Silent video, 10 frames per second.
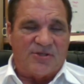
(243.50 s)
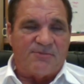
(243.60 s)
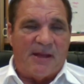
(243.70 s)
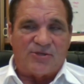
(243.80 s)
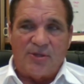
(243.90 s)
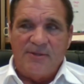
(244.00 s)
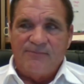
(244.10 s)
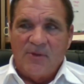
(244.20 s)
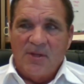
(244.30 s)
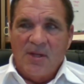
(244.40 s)
especially.
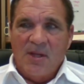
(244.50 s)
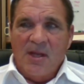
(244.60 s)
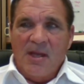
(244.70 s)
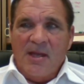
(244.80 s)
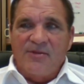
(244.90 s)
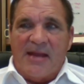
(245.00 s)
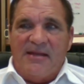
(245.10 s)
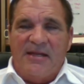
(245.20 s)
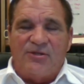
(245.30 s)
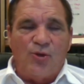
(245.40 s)
They
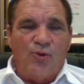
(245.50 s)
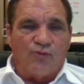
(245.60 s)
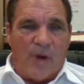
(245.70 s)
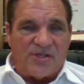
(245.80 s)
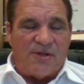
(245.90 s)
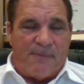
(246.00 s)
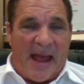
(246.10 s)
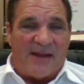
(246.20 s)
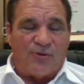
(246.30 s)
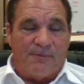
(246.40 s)
need to rush the
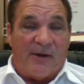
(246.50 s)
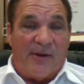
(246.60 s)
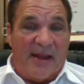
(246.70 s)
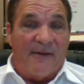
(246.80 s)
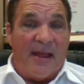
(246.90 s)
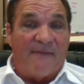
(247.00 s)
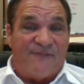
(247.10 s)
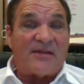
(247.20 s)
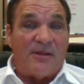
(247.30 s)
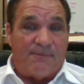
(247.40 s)
passer better and
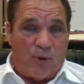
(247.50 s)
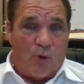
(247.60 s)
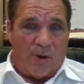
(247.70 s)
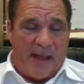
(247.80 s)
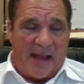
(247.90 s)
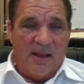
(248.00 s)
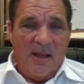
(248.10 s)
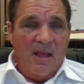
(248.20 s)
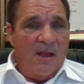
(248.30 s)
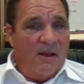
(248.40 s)
affect the quarterback.
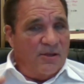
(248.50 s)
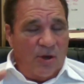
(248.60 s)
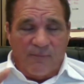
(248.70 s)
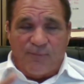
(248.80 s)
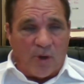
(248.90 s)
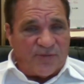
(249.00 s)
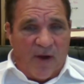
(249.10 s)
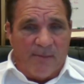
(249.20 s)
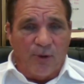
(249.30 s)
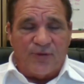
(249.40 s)
You know, force
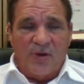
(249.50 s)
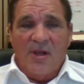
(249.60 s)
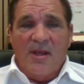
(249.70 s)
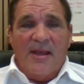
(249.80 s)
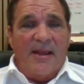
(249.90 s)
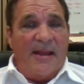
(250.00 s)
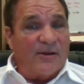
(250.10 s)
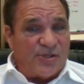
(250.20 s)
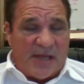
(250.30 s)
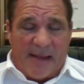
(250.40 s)
fumbles,
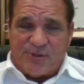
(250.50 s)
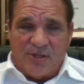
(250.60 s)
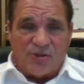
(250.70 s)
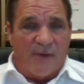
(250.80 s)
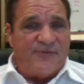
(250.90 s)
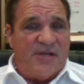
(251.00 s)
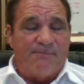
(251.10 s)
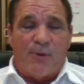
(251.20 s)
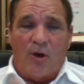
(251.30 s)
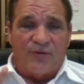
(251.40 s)
interceptions off tip
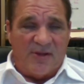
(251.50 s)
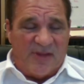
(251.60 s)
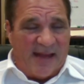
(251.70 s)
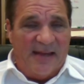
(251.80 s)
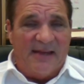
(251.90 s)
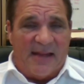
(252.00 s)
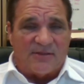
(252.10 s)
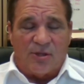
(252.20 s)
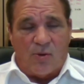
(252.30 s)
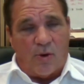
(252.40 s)
balls. They need to get
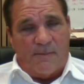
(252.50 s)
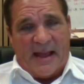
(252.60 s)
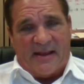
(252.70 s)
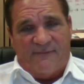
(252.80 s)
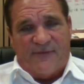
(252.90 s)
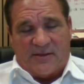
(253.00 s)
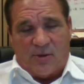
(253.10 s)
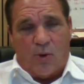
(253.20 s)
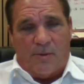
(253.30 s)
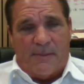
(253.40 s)
to the quarterback and affect the
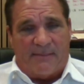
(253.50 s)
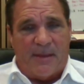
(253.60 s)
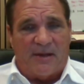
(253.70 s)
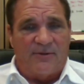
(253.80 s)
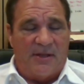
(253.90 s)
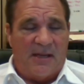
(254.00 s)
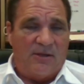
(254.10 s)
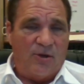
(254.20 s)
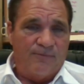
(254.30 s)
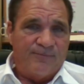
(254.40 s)
quarterback better than they do.